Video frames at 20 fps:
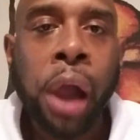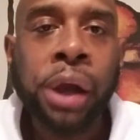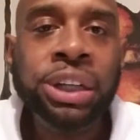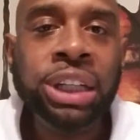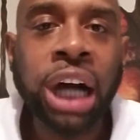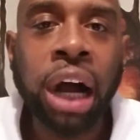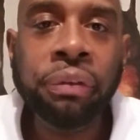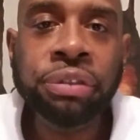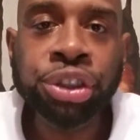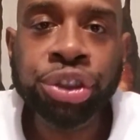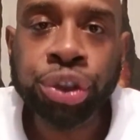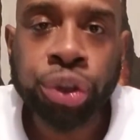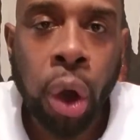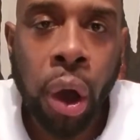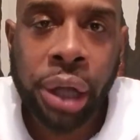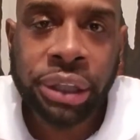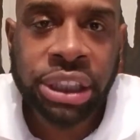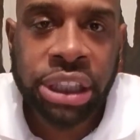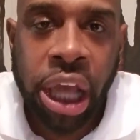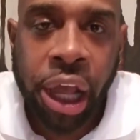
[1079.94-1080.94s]
I've
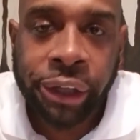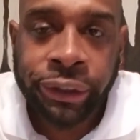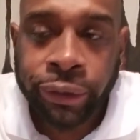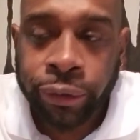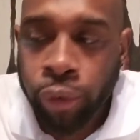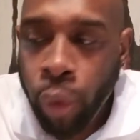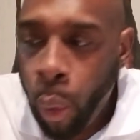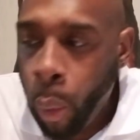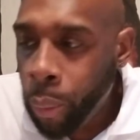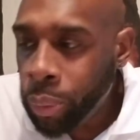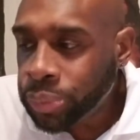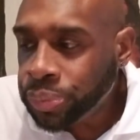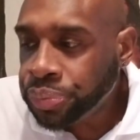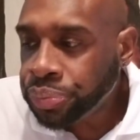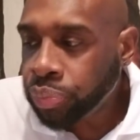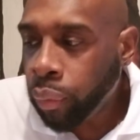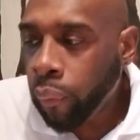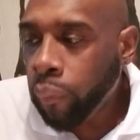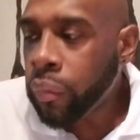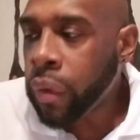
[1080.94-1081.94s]
enjoyed that.
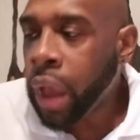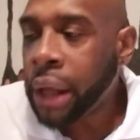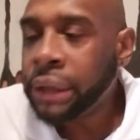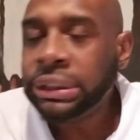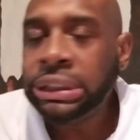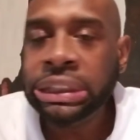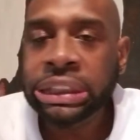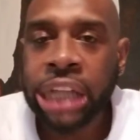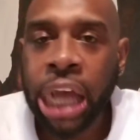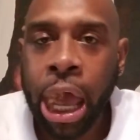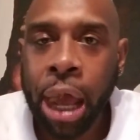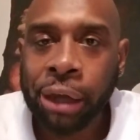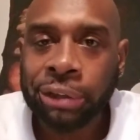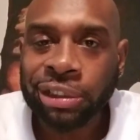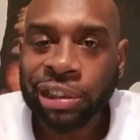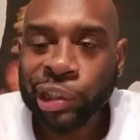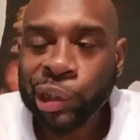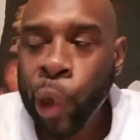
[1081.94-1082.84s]
Now,